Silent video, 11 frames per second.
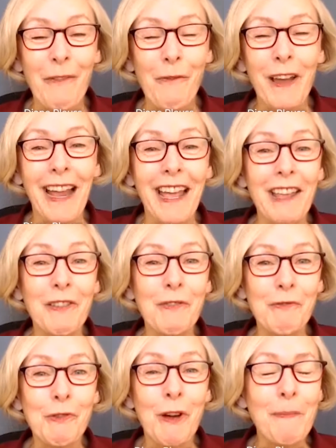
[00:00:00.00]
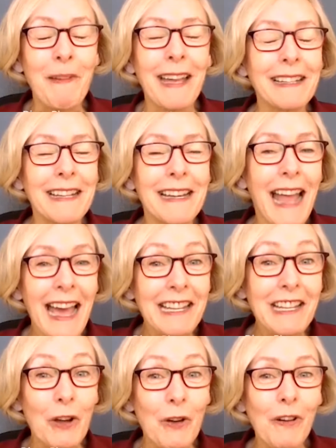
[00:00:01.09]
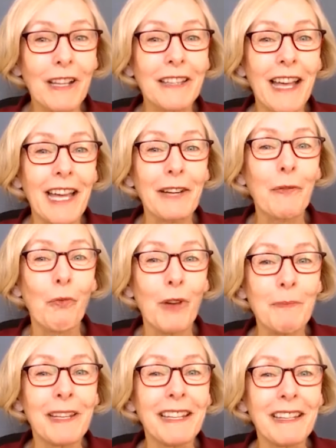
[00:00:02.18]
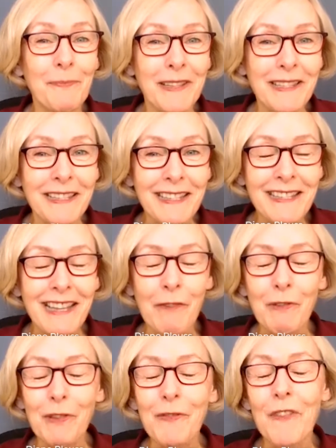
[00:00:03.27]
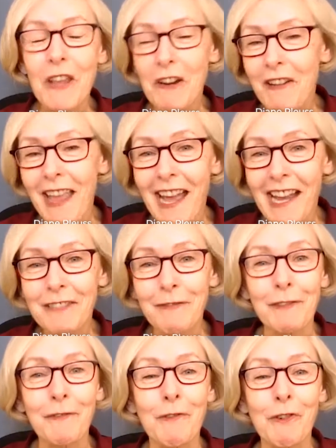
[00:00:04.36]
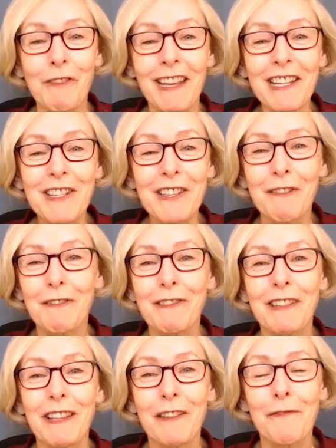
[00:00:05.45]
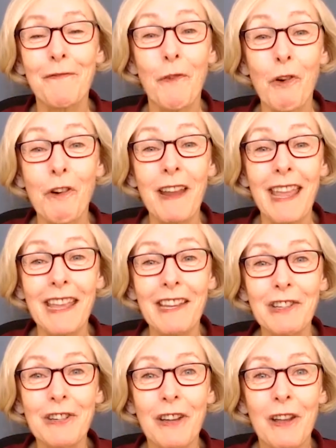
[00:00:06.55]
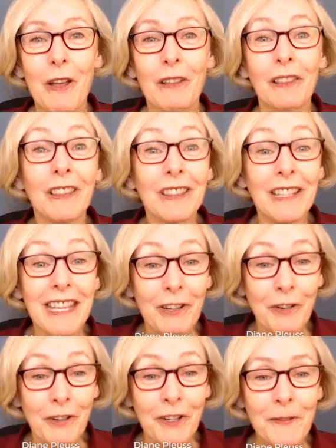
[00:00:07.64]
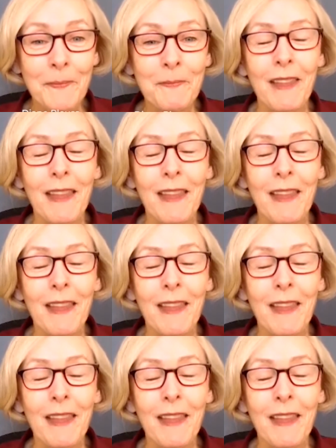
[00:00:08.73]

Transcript: When I grew up, I did not know a lot of women in business. I was very active in 4 H. There was a 4 H leader,